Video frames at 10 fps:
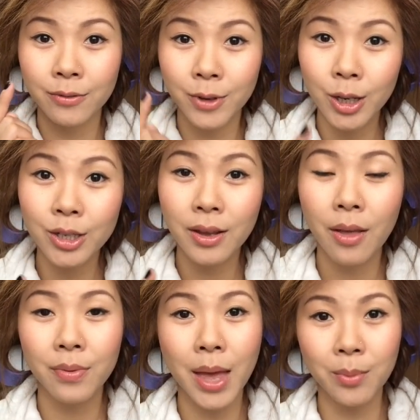first,
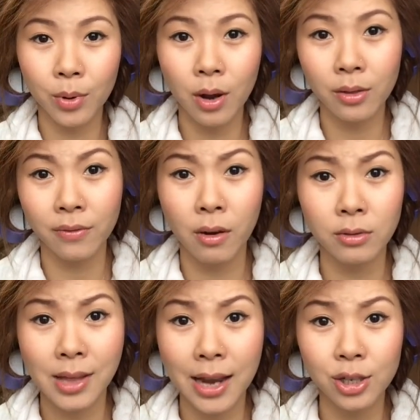then put on the
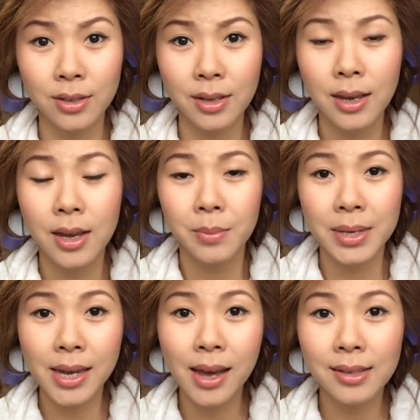false lashes,
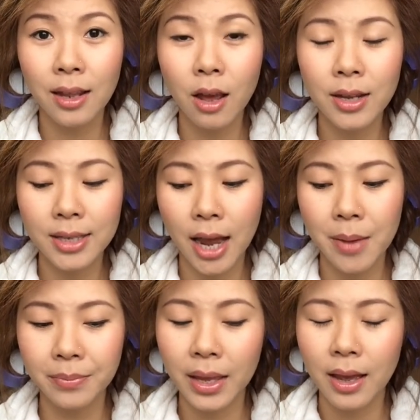because a lot of
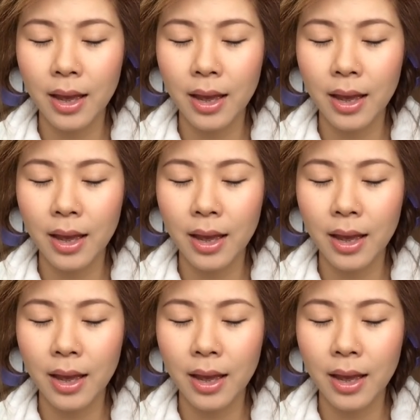time,